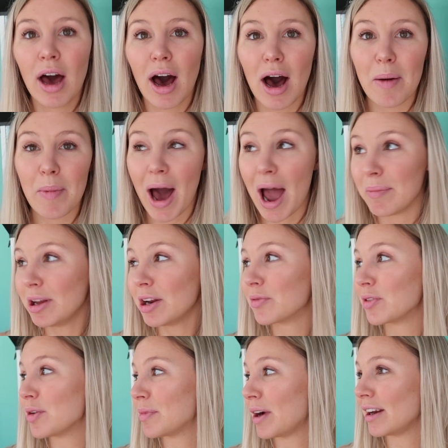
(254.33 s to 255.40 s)
I'm in a
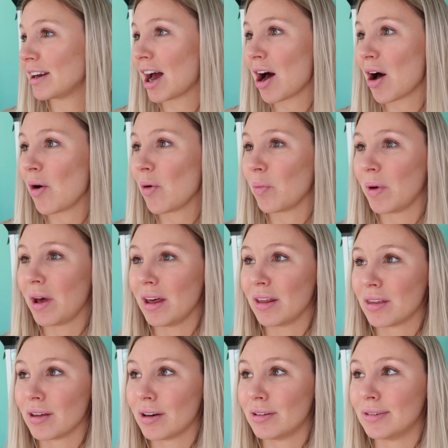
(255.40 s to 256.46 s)
room right now
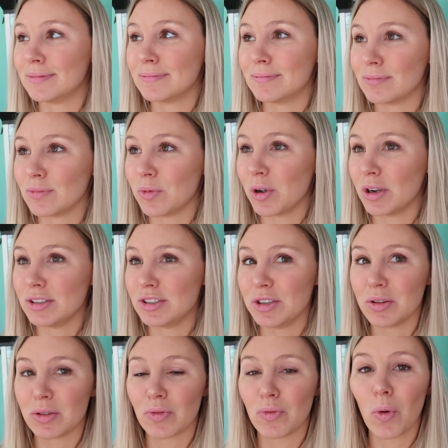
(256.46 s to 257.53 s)
with 1,
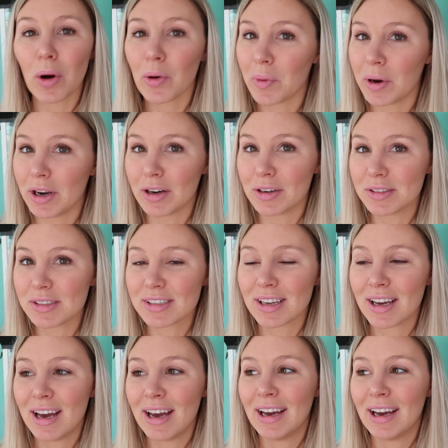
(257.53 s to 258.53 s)
2, 4 windows,